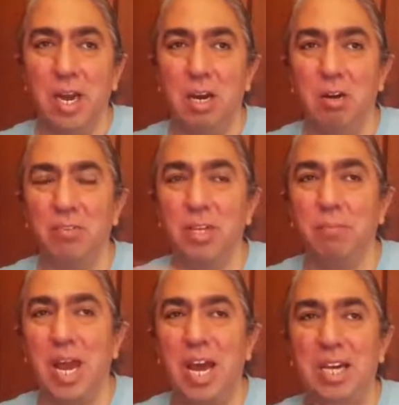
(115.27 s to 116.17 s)
Over the
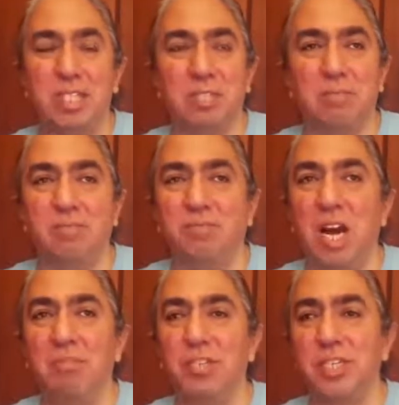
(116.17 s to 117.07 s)
past
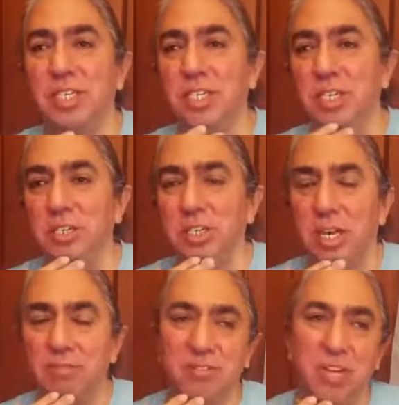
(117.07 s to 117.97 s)
5 or 6 years,
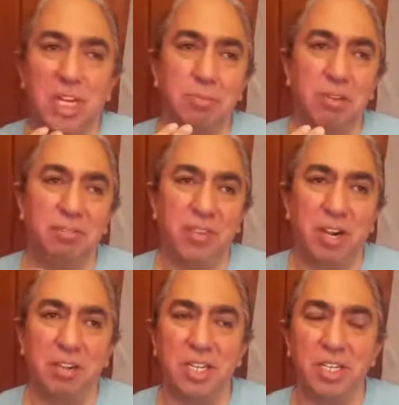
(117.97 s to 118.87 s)
I've developed a
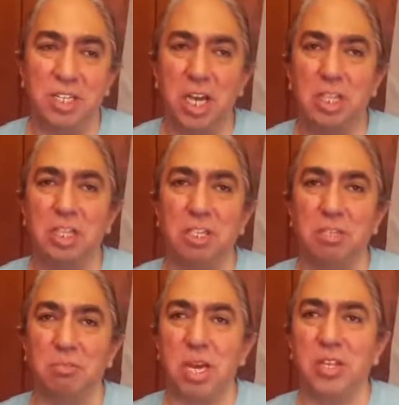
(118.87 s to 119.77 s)
fairly
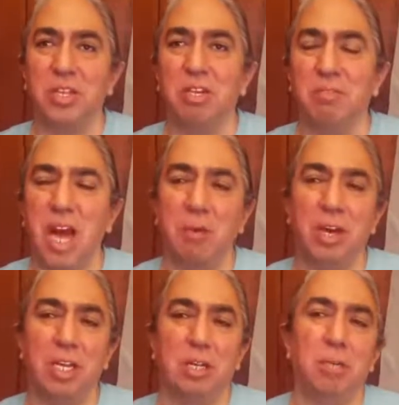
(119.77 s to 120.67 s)
intentional method of how
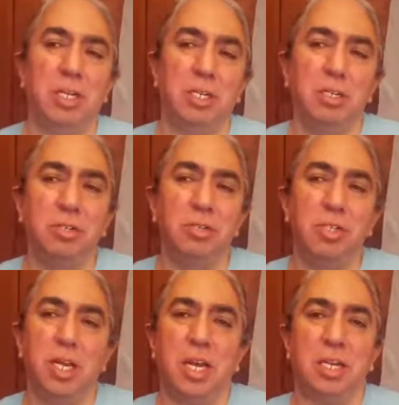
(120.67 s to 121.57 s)
I get my news
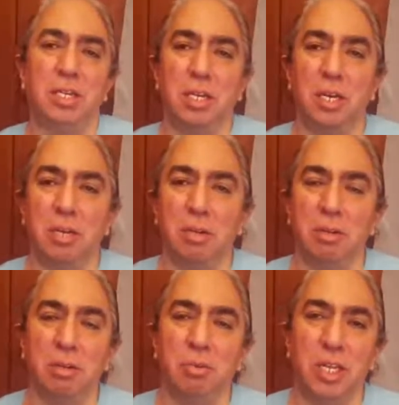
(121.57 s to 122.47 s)
and the
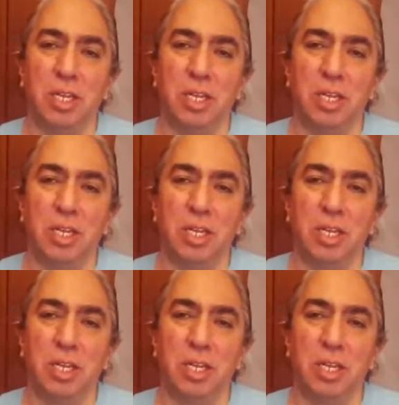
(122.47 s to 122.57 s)
way